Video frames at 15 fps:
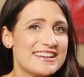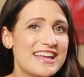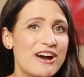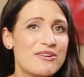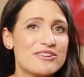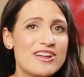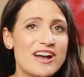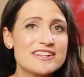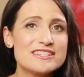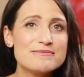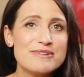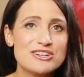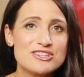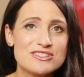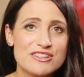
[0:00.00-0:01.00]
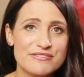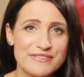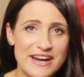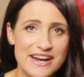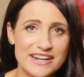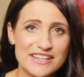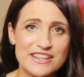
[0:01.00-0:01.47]
Now, not to mention the
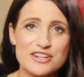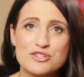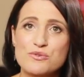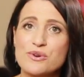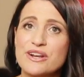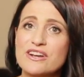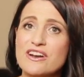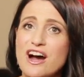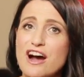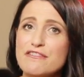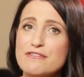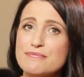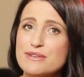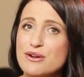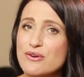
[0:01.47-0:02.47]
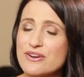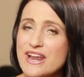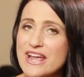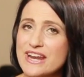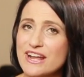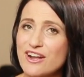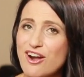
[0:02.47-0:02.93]
fact that jewelry can often be
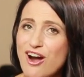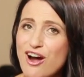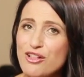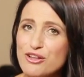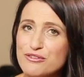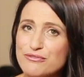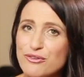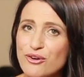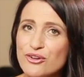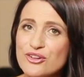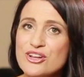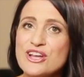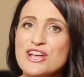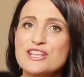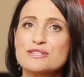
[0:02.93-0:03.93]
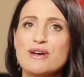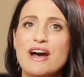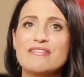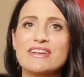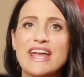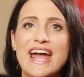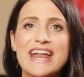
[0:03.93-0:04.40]
ornate and colorful, so
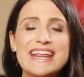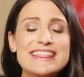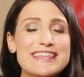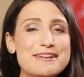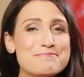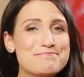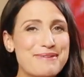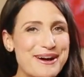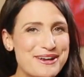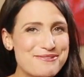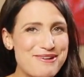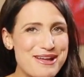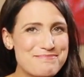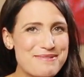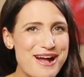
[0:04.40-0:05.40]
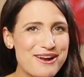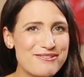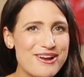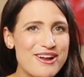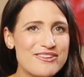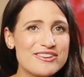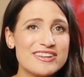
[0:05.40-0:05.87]
having anything but a white
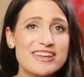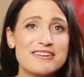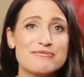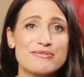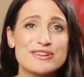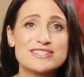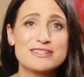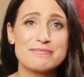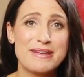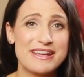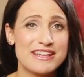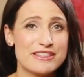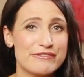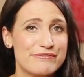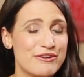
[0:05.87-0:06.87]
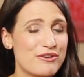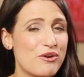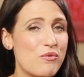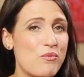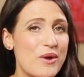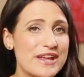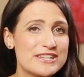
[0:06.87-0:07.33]
background can risk making the photo
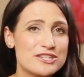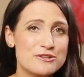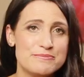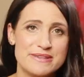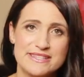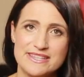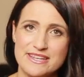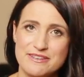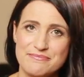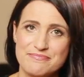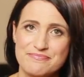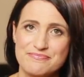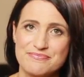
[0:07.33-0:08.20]
way too busy.